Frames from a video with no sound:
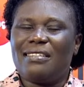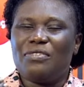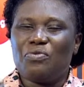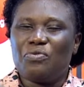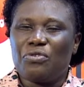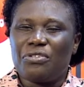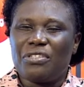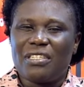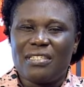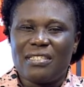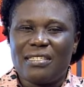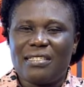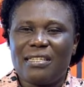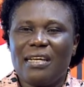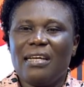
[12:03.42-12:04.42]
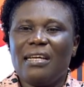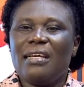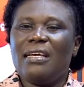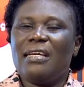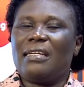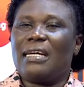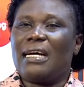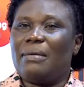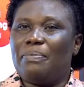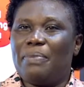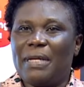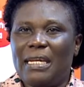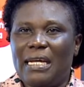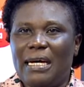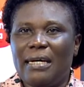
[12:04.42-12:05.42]
waters in
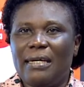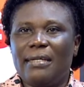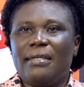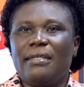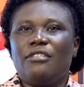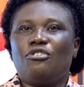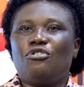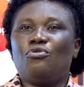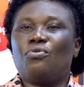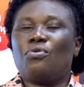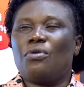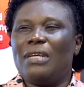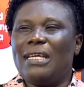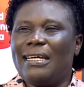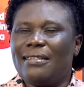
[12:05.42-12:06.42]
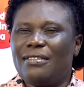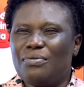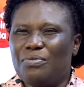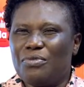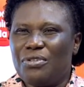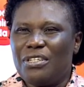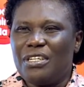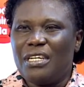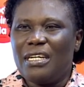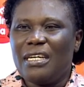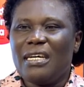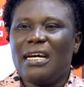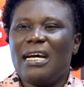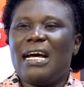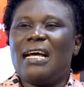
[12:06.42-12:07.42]
Kampala to collect money
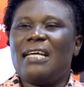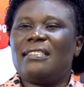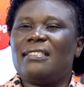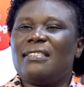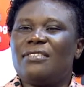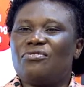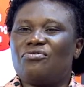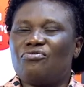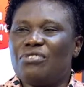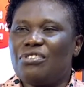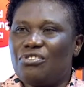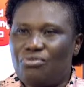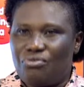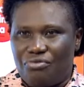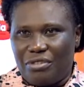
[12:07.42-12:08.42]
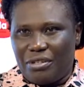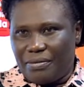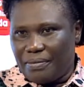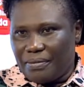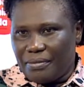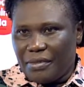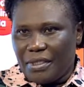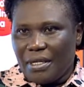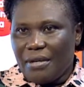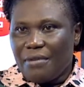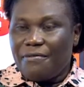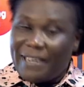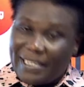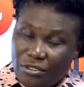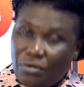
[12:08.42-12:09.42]
as the street children.
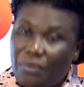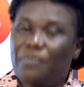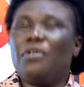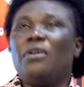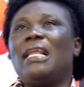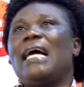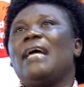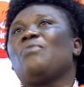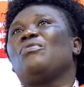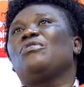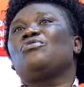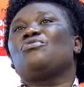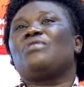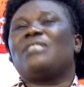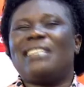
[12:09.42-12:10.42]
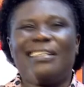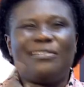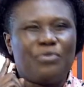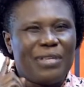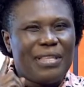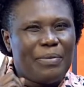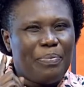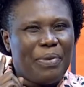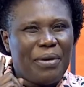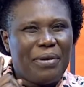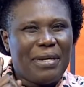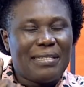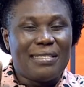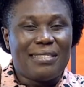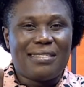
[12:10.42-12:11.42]
First of all, I want to start with the
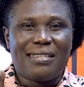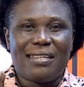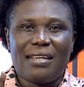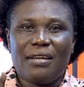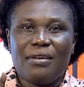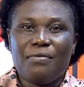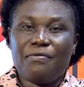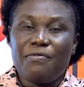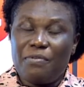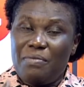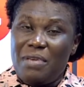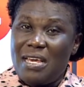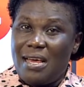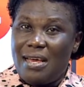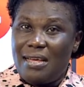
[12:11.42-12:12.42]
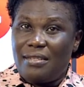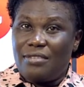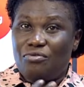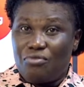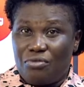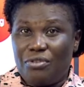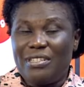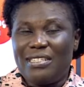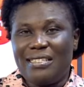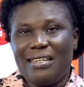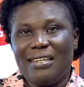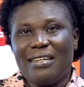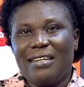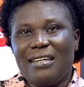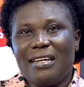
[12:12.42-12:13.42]
parents. For me as Rose,
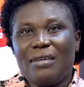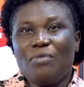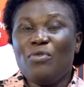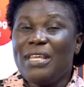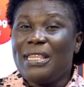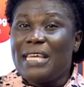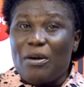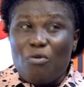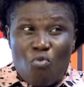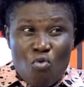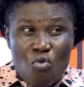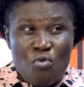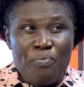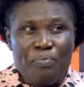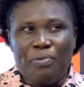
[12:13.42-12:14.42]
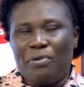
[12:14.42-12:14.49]
with the womb